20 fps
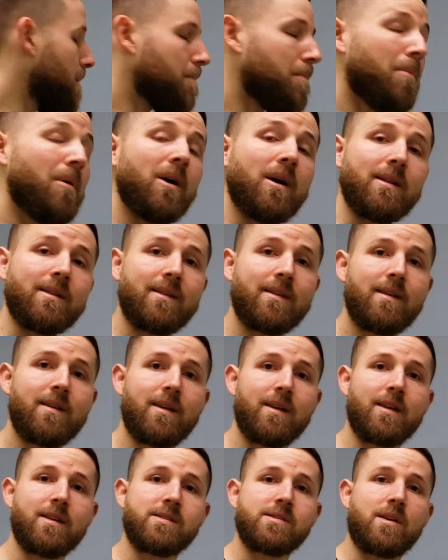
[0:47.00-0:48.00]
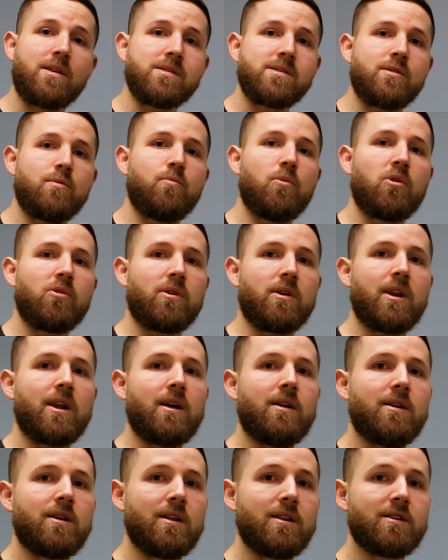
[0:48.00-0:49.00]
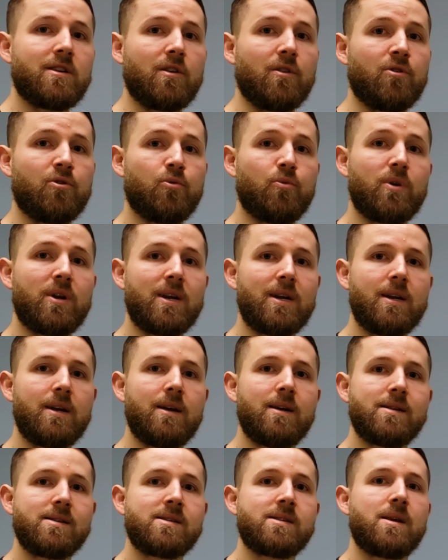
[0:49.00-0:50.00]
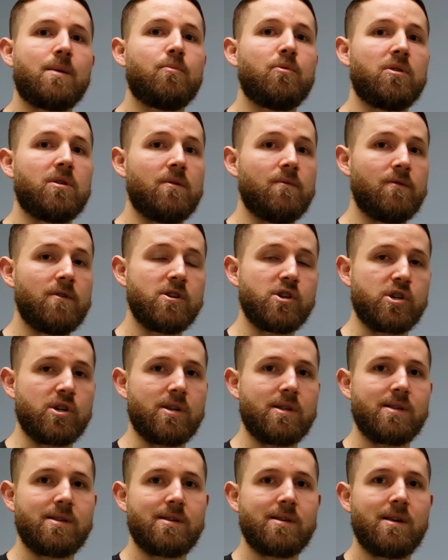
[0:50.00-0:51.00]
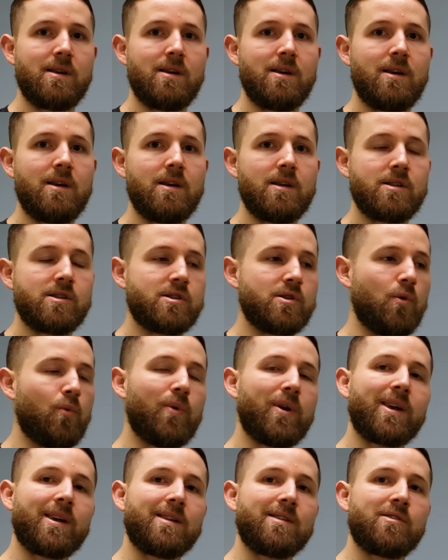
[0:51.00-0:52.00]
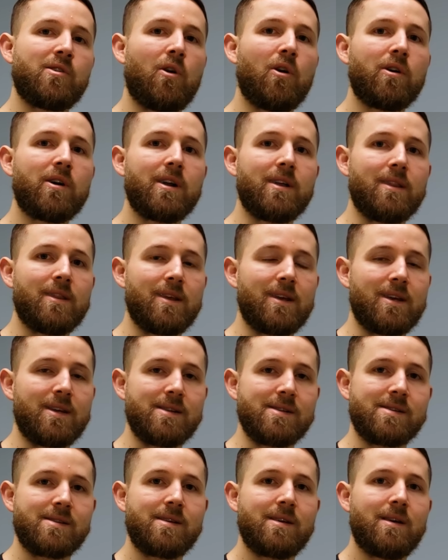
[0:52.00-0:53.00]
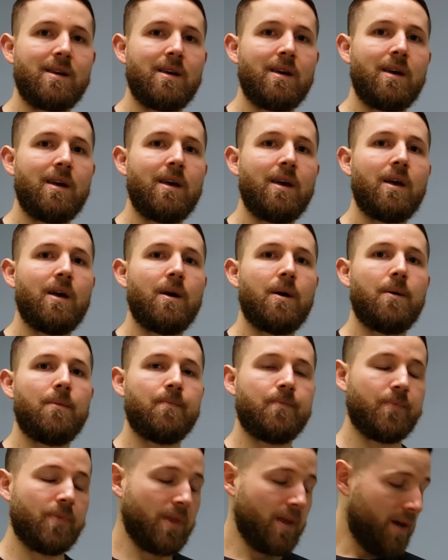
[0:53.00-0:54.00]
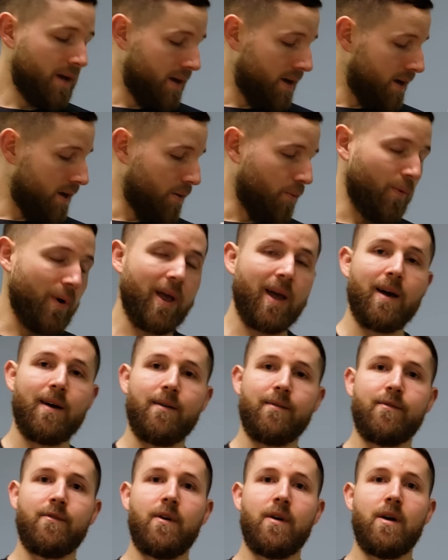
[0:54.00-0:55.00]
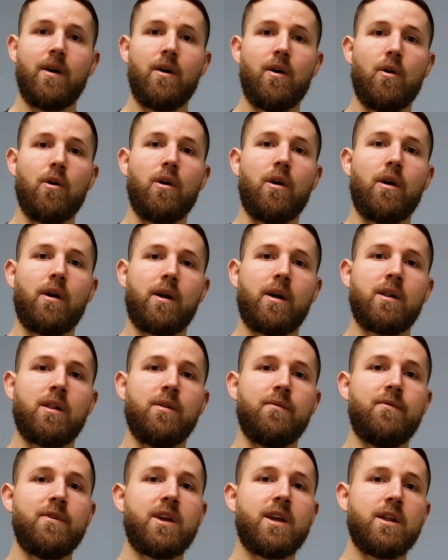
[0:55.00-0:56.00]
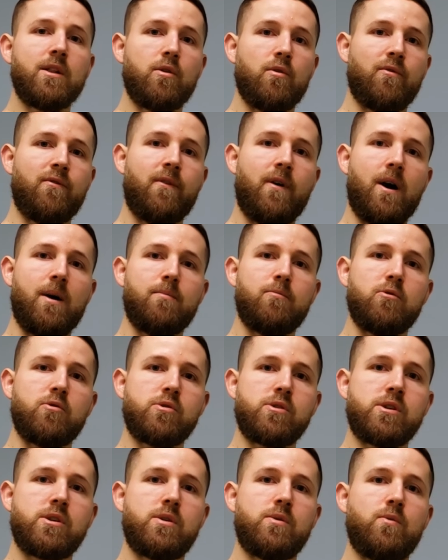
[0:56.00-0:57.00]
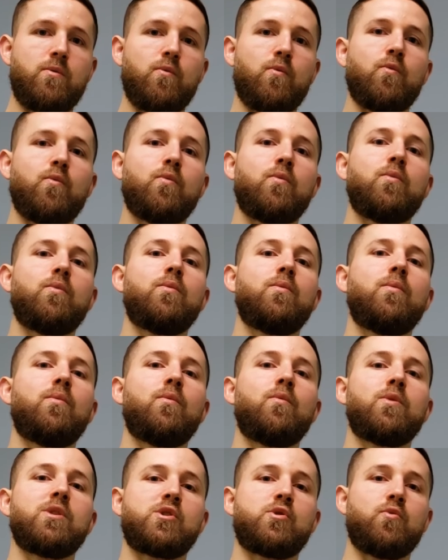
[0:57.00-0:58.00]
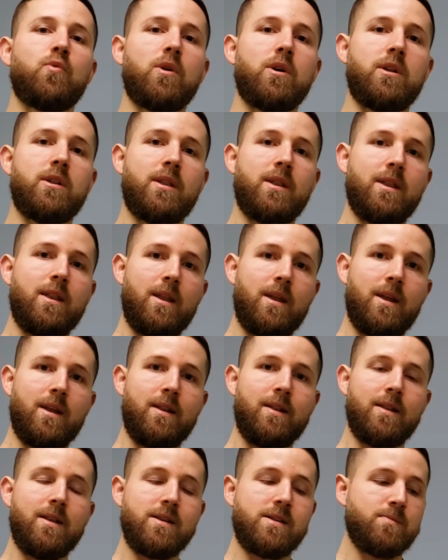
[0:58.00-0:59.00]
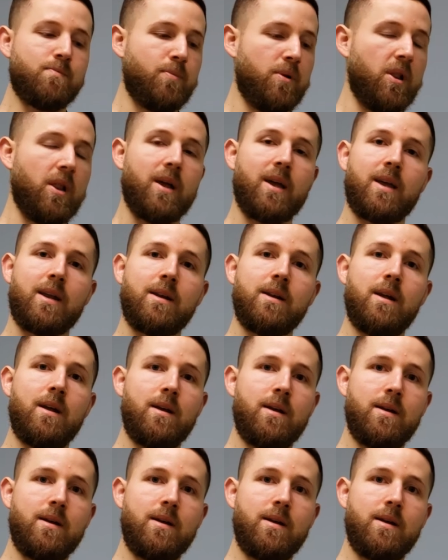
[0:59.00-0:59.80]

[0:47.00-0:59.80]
But it's also broken down into 3 separate divisions. So we can target these. We have our clavicular fibers, which run in this plane,